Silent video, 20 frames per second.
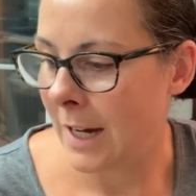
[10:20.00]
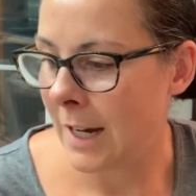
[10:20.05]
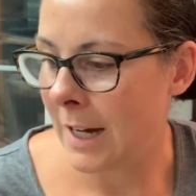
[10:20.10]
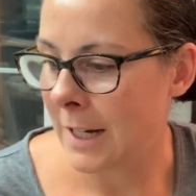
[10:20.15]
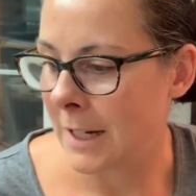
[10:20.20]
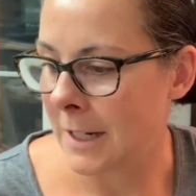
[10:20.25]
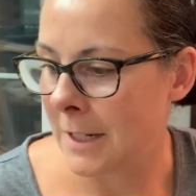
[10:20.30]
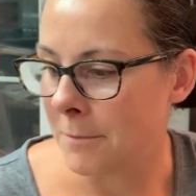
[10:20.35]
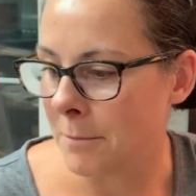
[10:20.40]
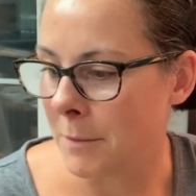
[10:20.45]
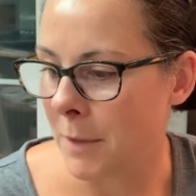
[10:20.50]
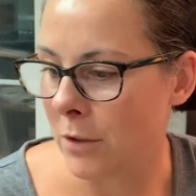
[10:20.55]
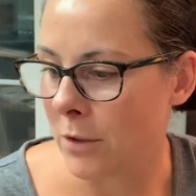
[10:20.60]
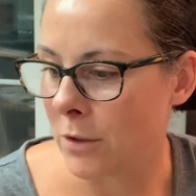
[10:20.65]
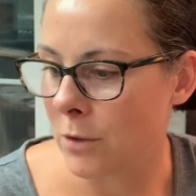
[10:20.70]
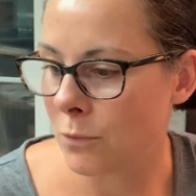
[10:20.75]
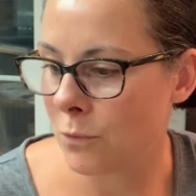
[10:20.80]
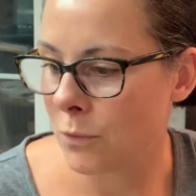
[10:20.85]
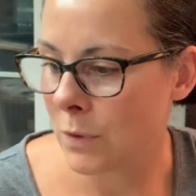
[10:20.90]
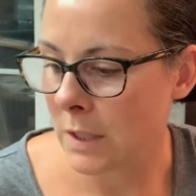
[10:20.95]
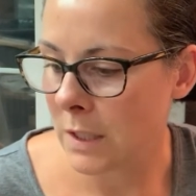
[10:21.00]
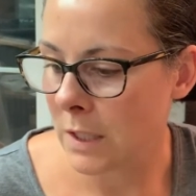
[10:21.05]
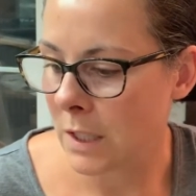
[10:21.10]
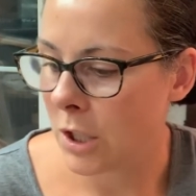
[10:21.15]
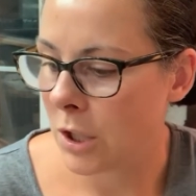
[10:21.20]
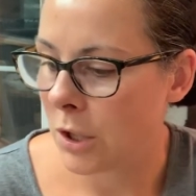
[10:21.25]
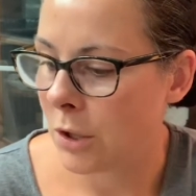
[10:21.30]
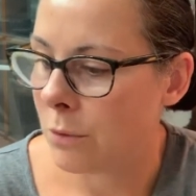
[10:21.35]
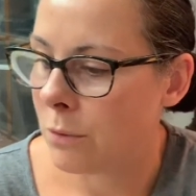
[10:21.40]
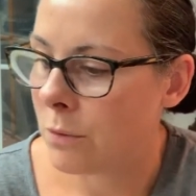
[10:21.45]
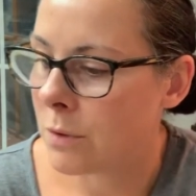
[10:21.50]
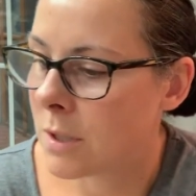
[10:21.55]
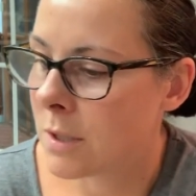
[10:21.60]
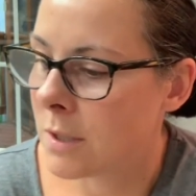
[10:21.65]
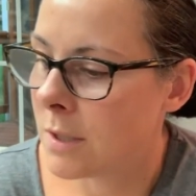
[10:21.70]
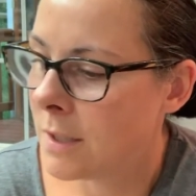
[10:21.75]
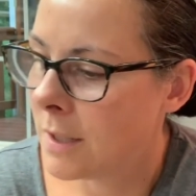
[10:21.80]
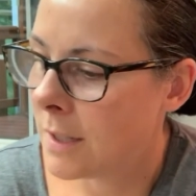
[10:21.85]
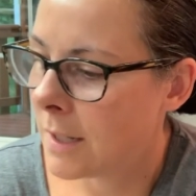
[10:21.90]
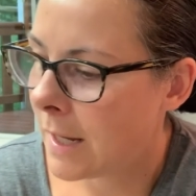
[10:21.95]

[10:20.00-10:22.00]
Um, it looks really cute,